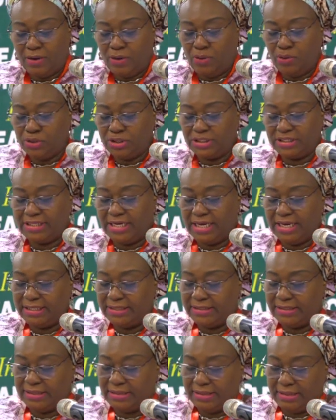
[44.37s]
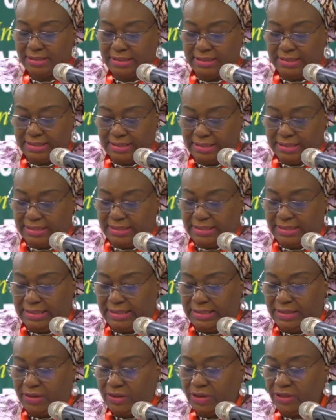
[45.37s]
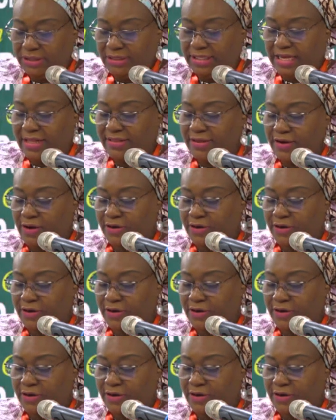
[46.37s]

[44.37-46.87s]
hosted under